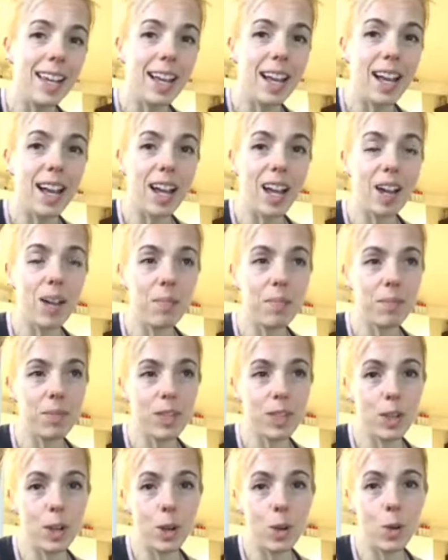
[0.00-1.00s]
Um,
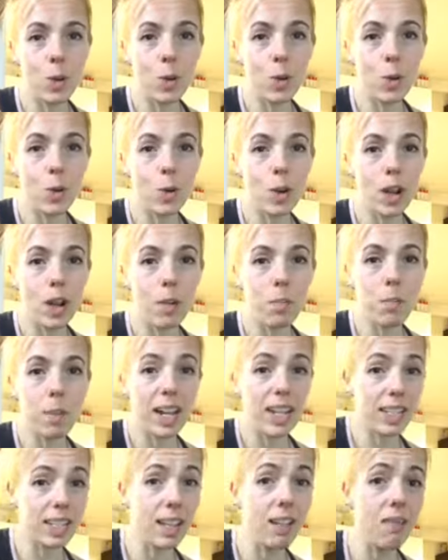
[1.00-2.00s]
so
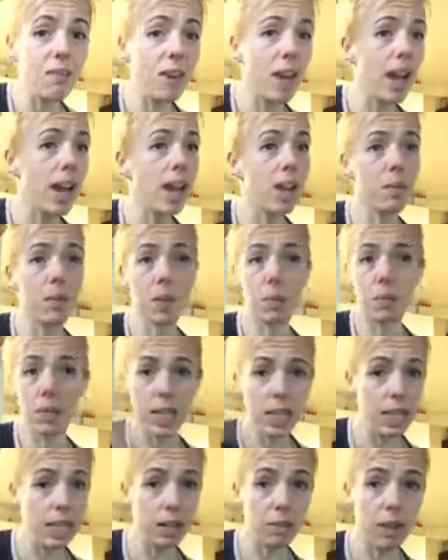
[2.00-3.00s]
myself, I am
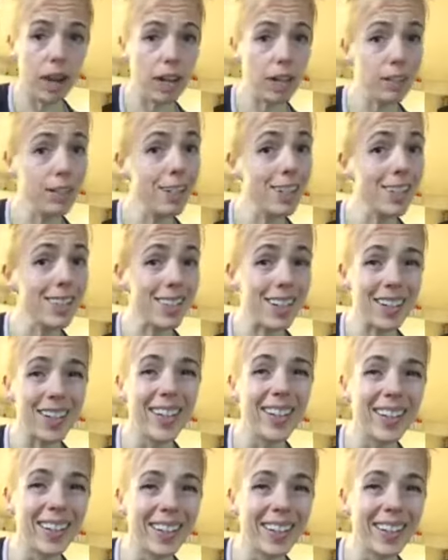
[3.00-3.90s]
completely irregular, so